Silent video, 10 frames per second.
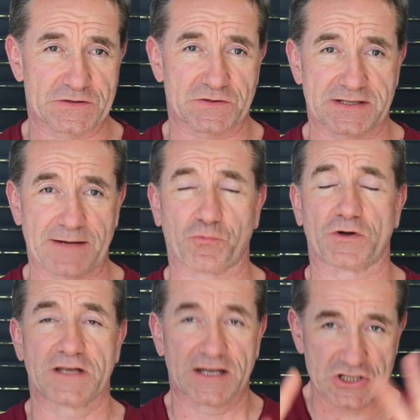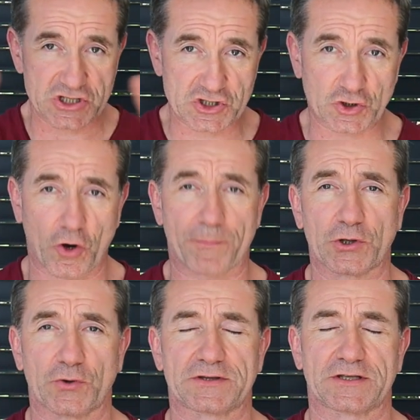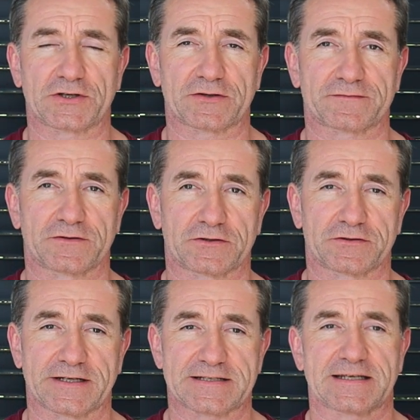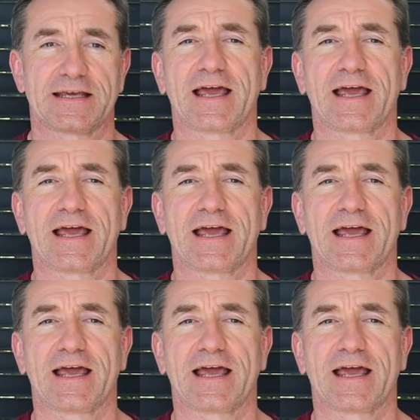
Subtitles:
So step one, stop annoying the nerve, all right?